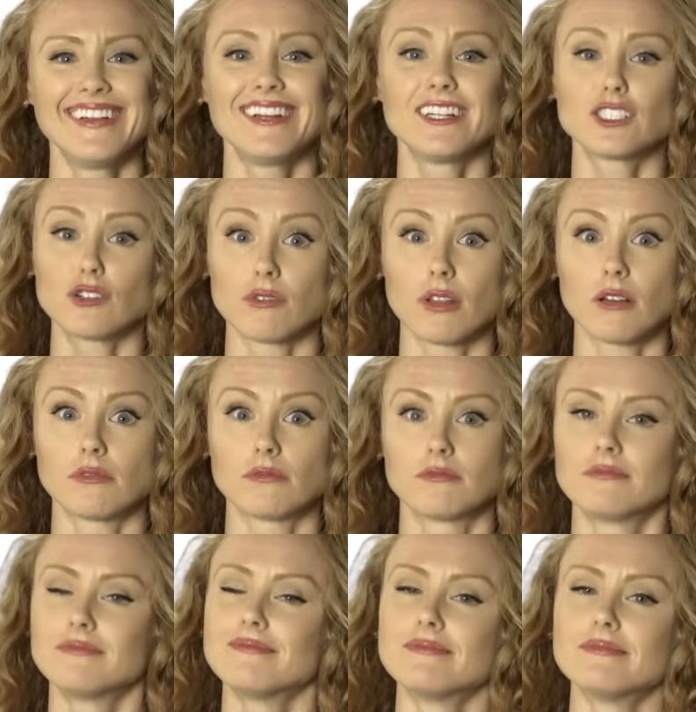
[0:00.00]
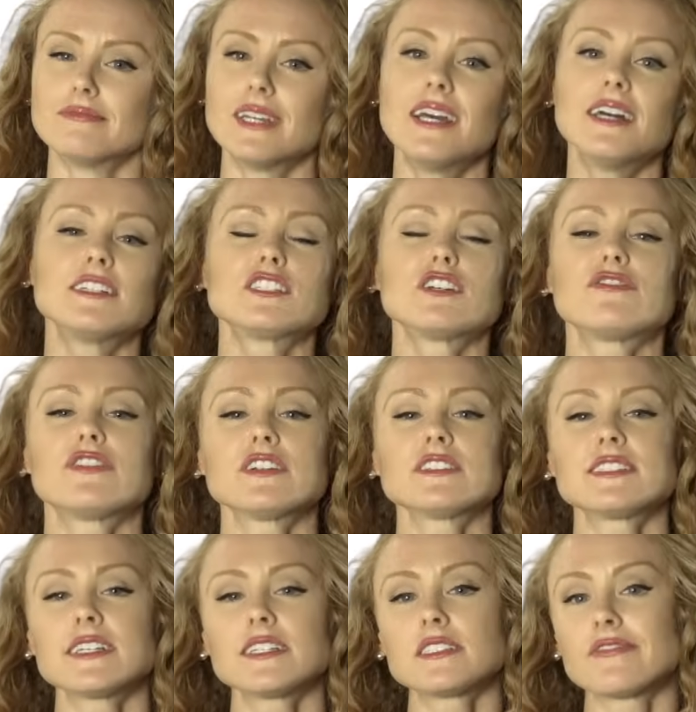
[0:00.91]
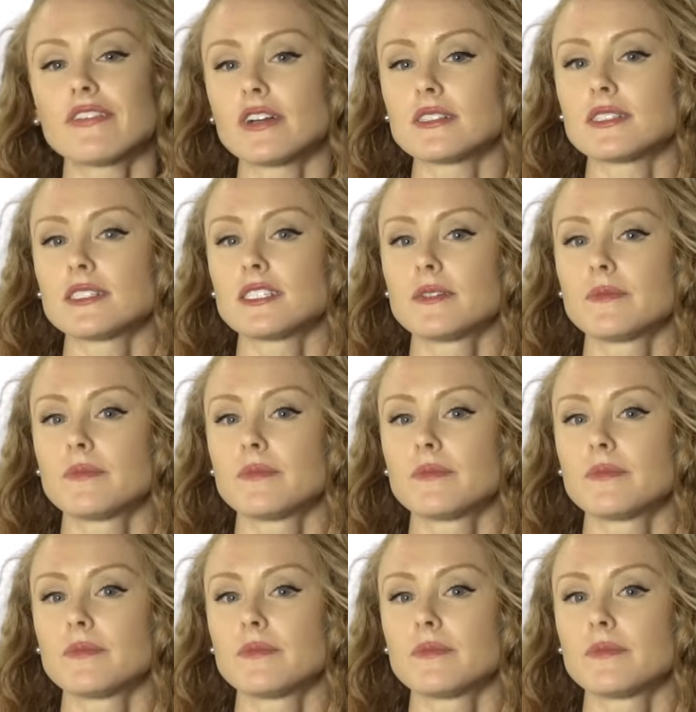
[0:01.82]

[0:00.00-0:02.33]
True though. So first things first,